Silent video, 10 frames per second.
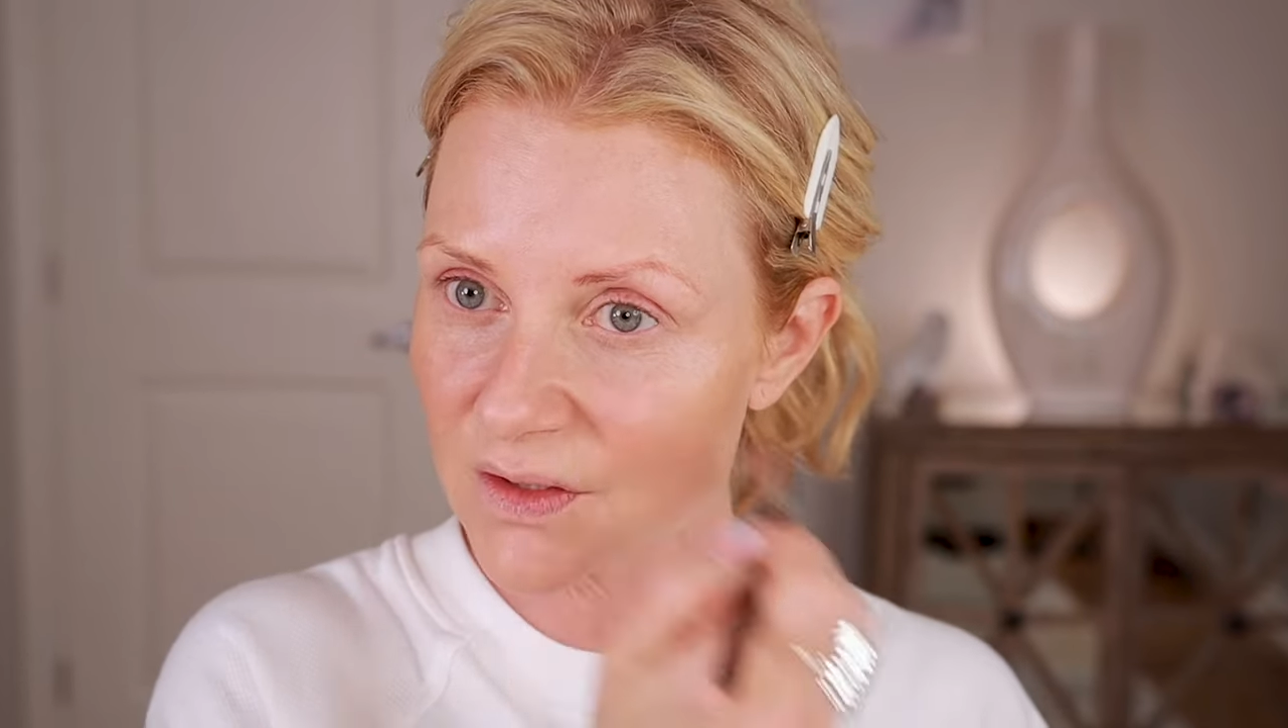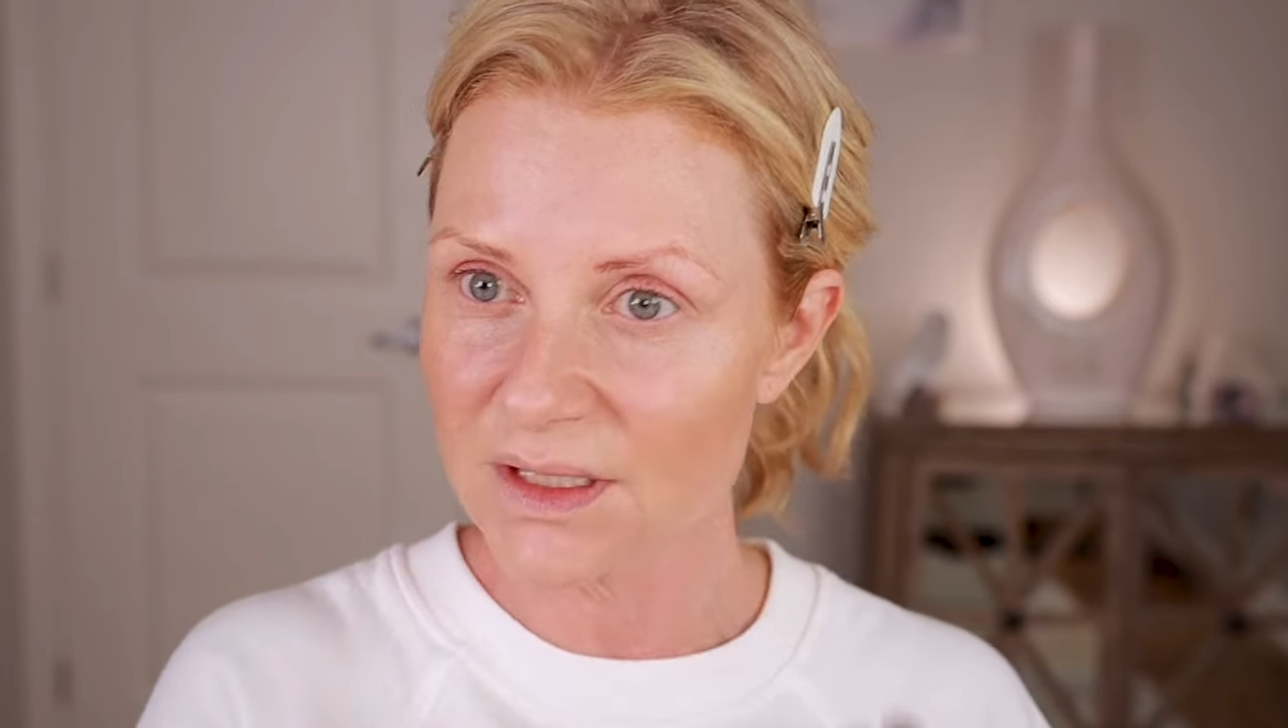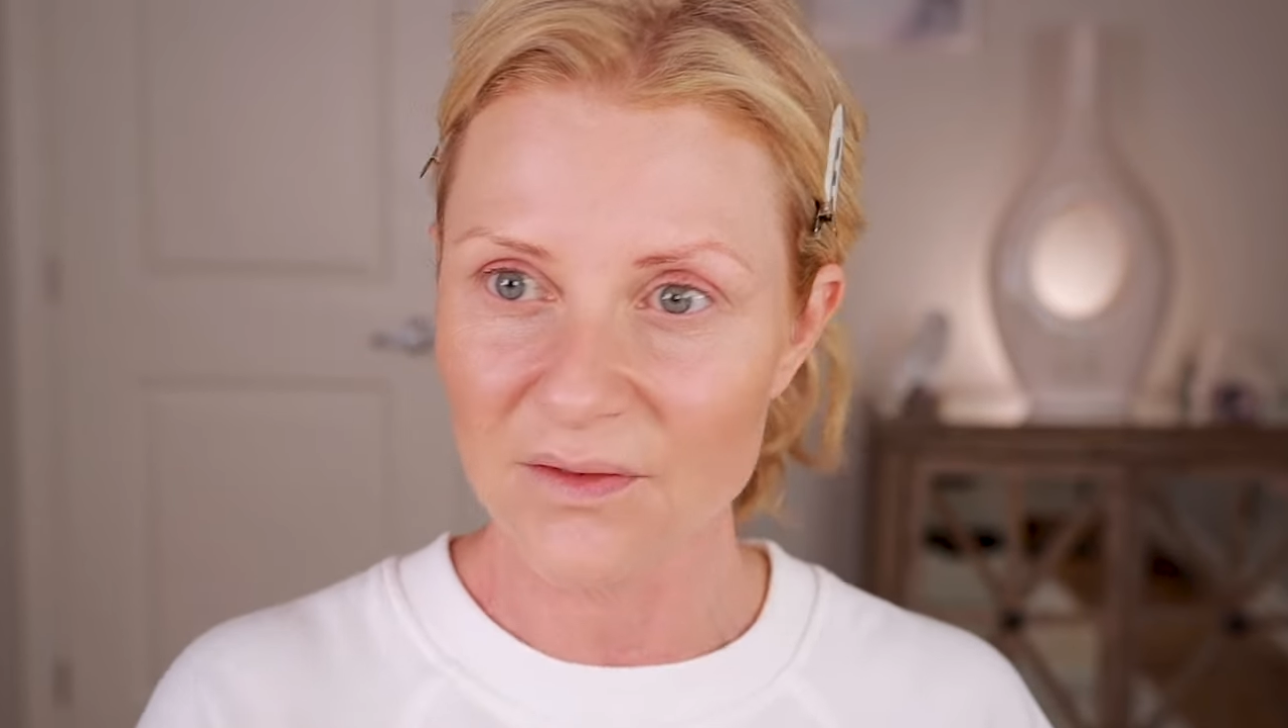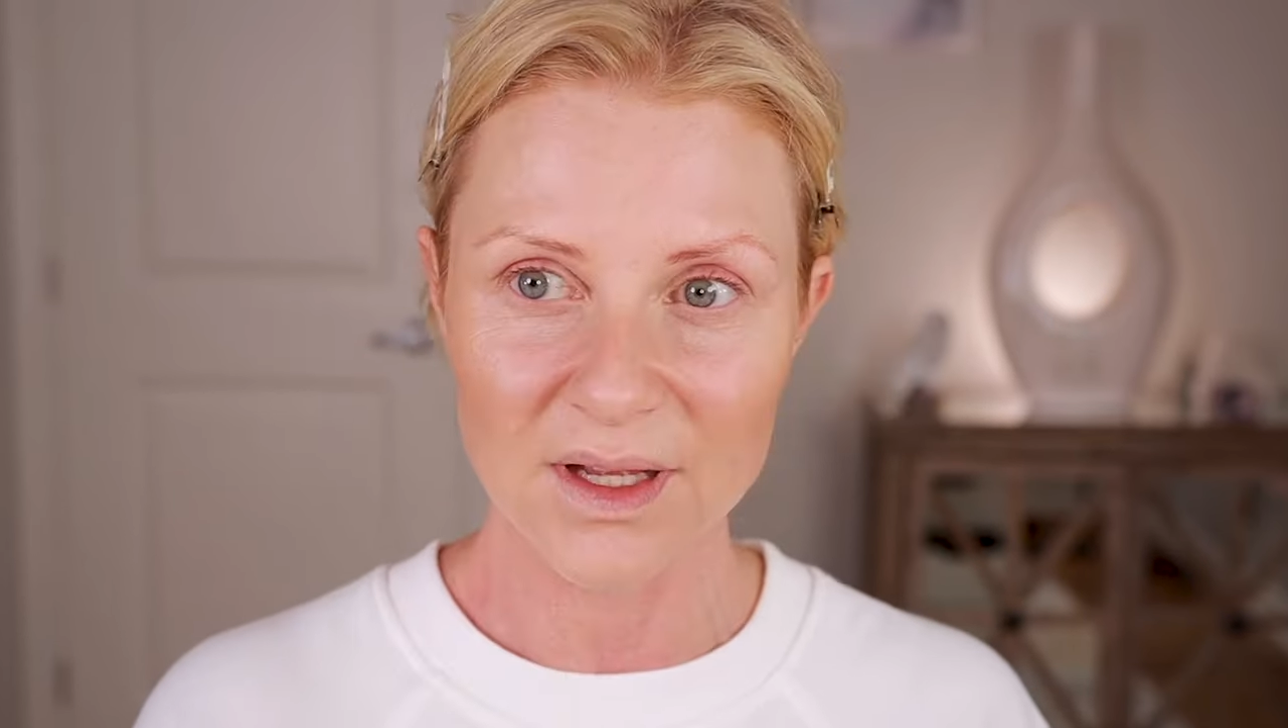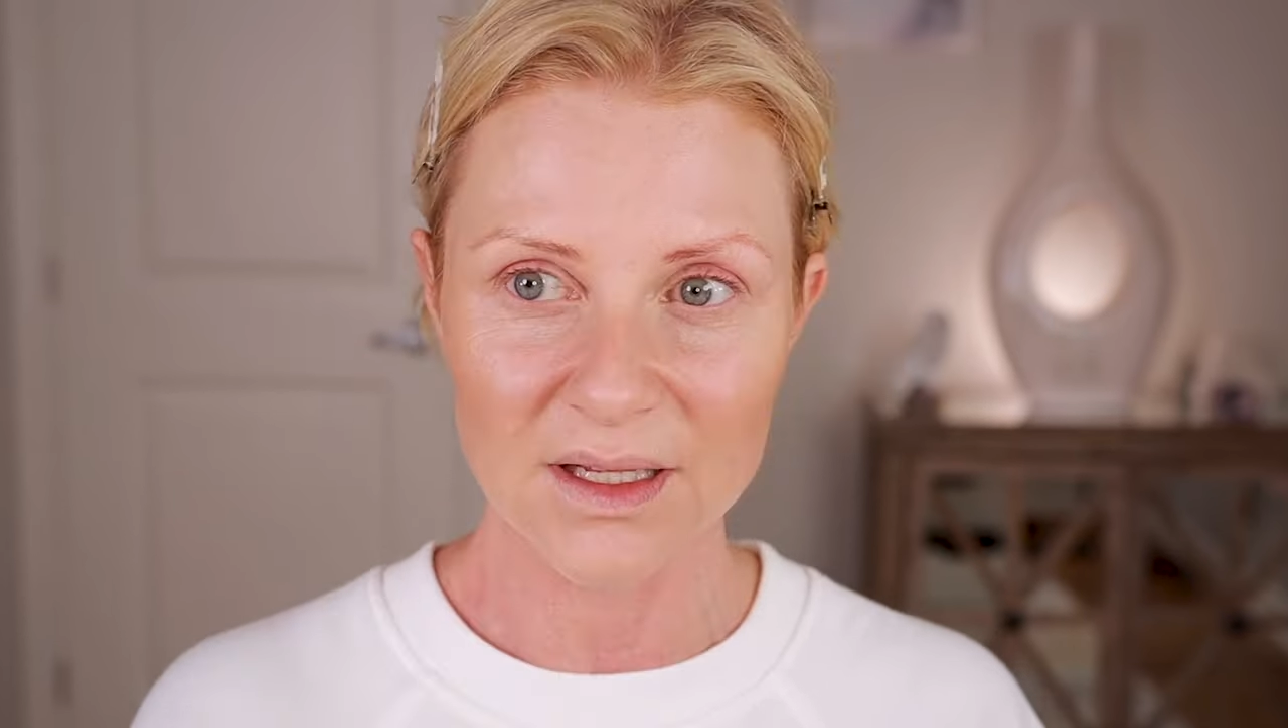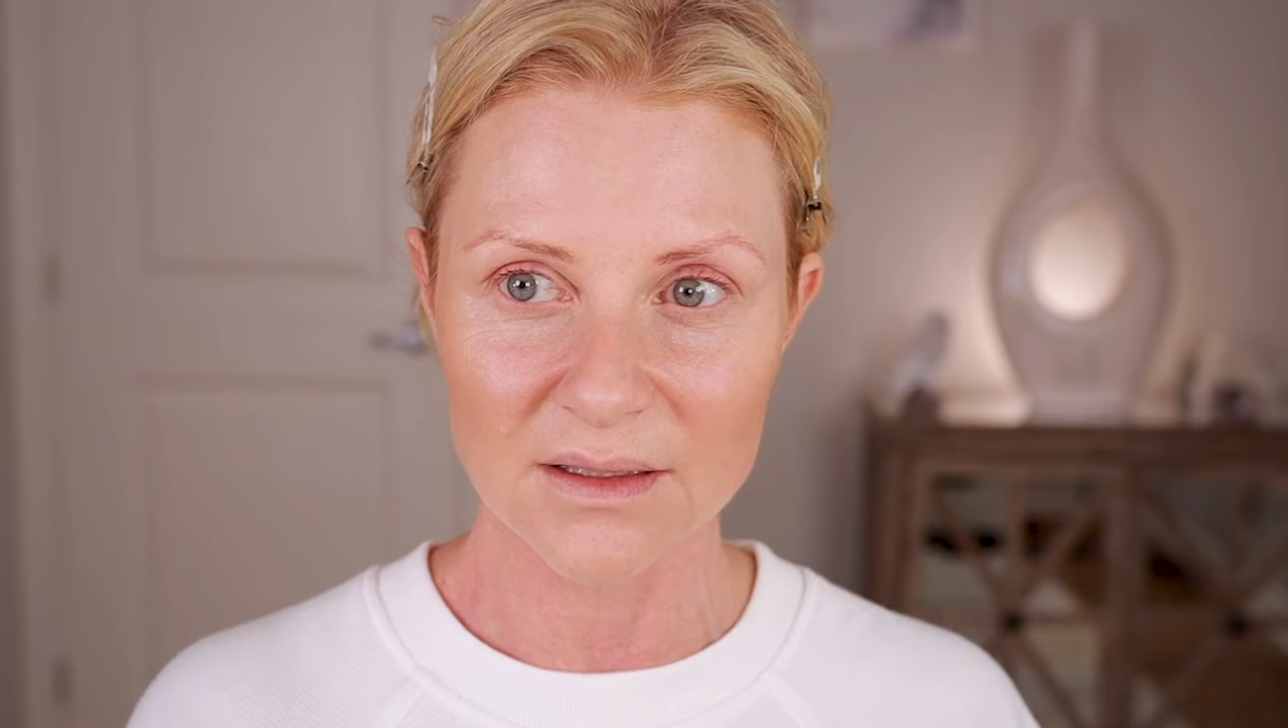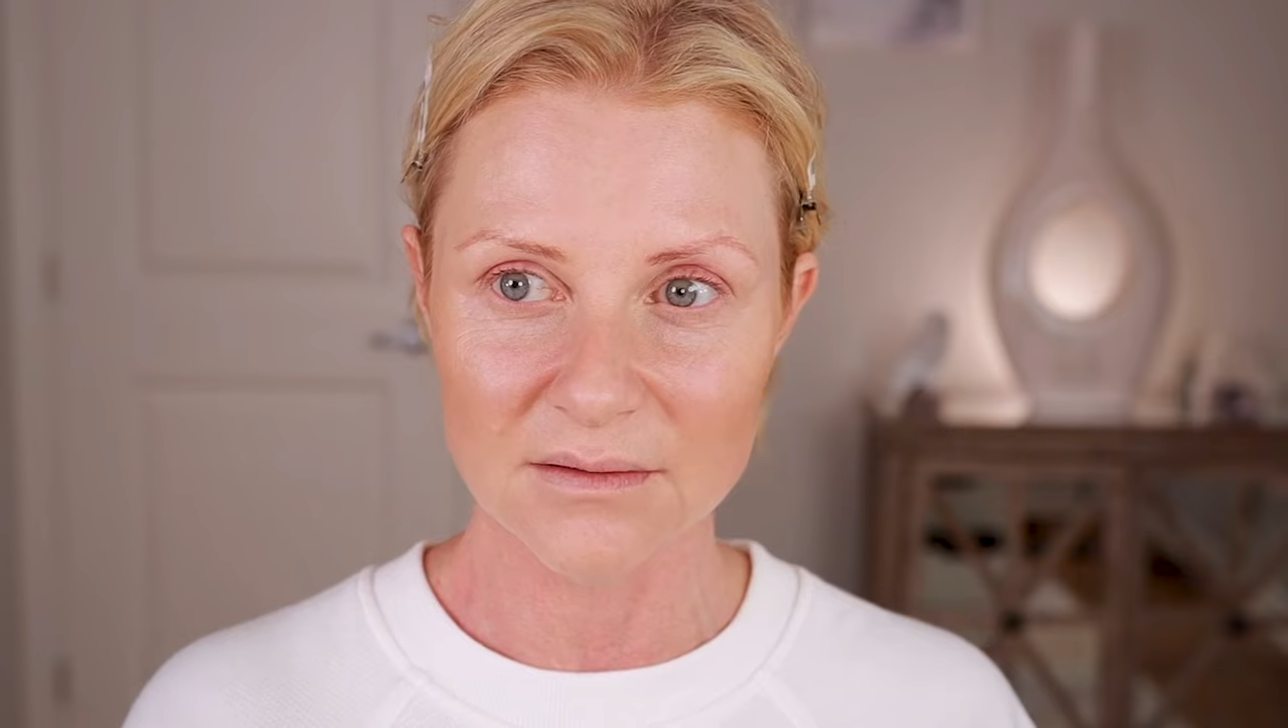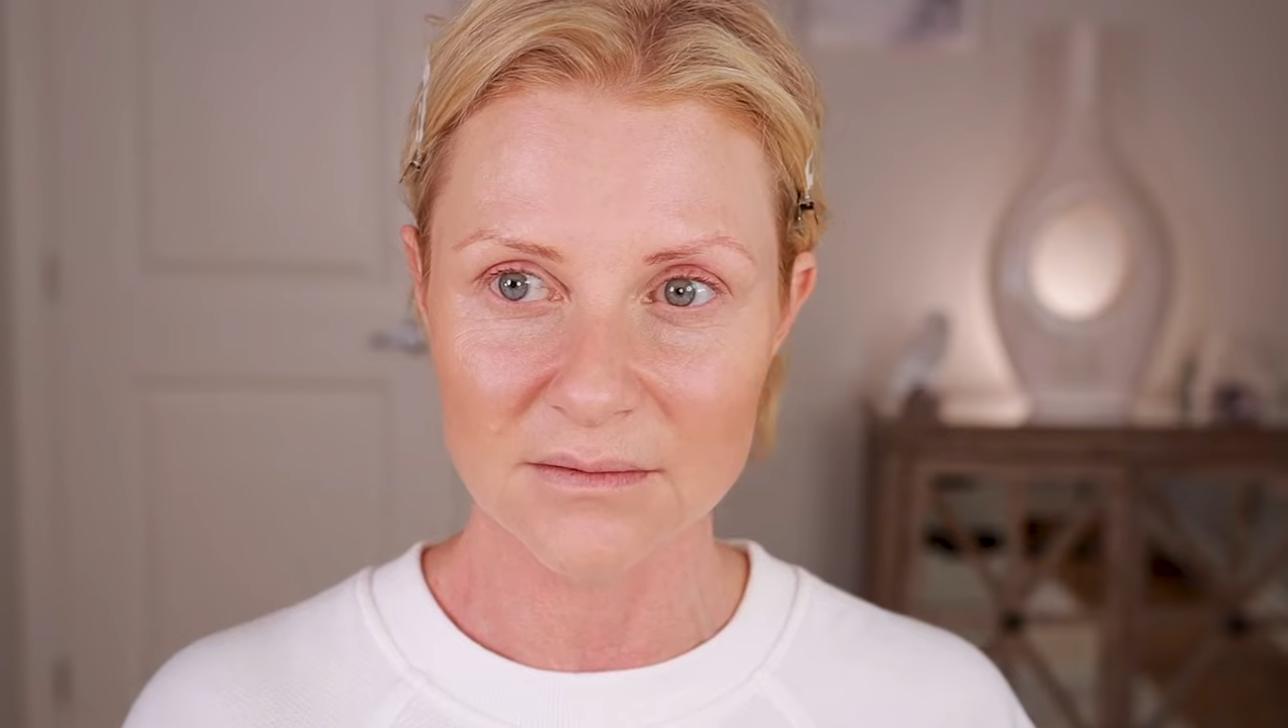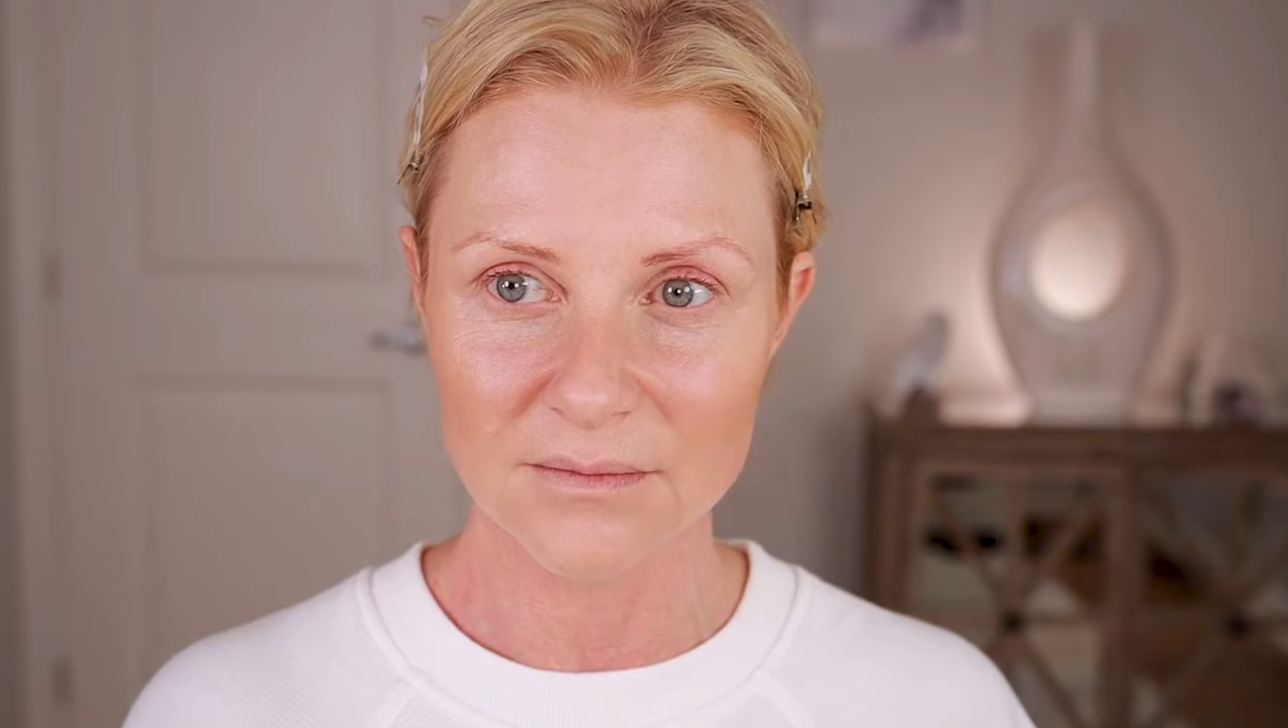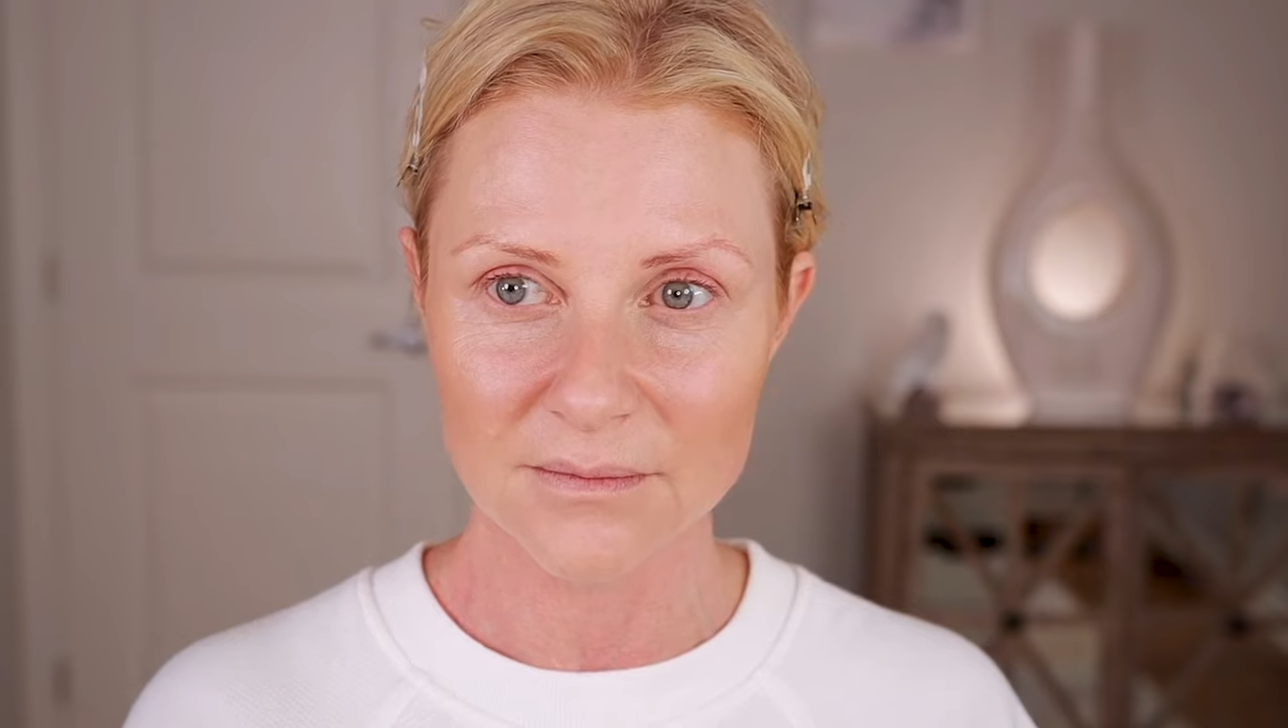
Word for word: see if I can